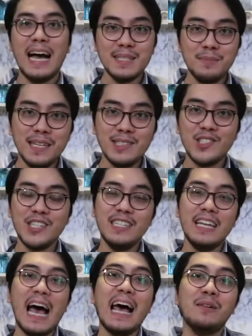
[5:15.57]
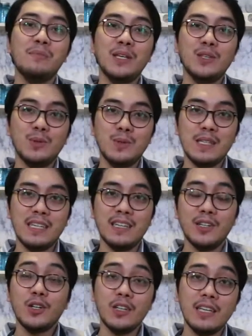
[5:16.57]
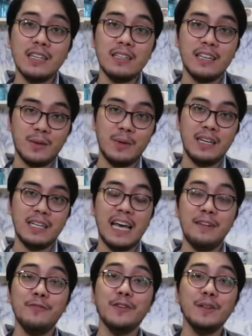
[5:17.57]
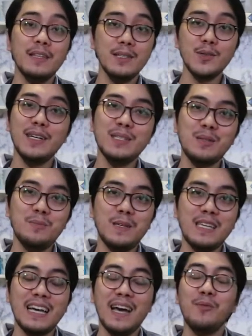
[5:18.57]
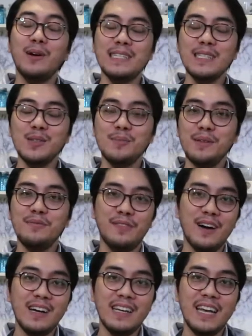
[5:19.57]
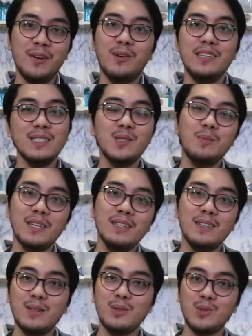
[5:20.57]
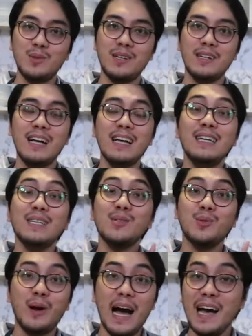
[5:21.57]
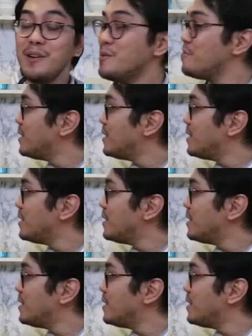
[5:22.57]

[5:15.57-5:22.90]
as mentioned, I'll be using a cooking liquid. And for this recipe, I want it to be fun. I want it to be unusual. So I will